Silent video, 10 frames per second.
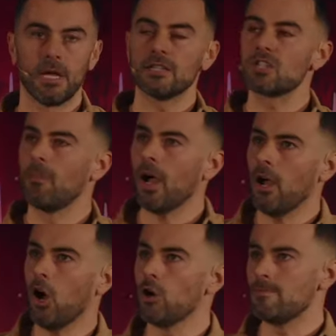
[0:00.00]
And so, my
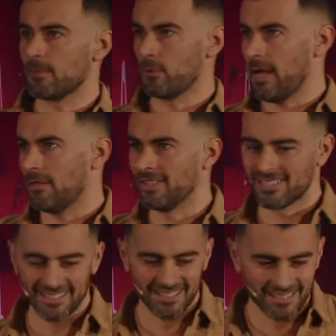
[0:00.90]
hope throughout
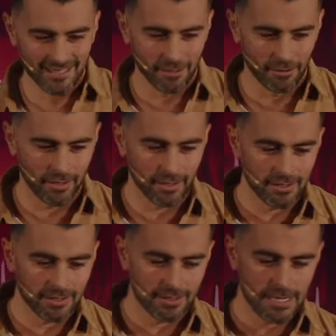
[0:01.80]
this
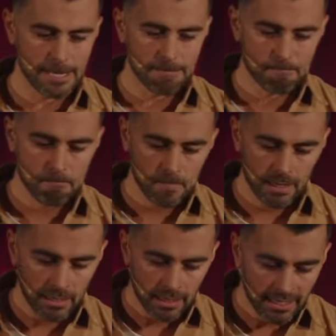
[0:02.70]
series
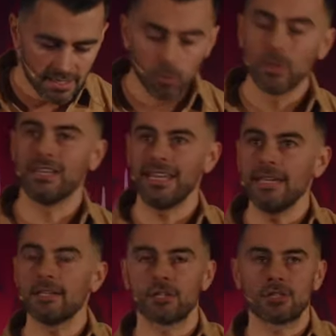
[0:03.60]
is that we'd
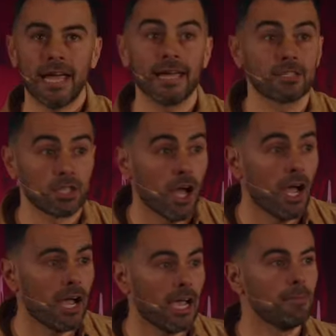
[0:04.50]
each take
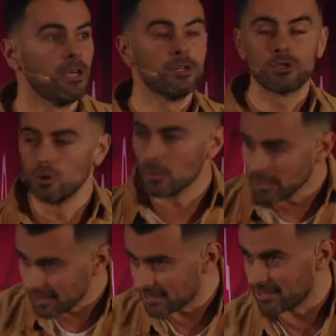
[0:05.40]
time to
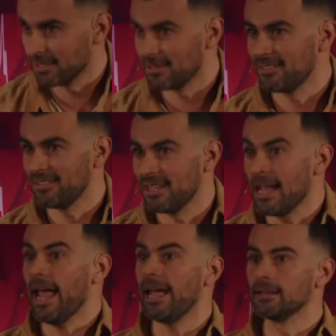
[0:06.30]
listen
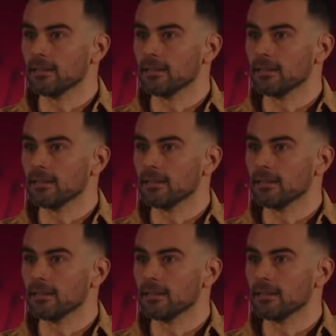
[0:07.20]
and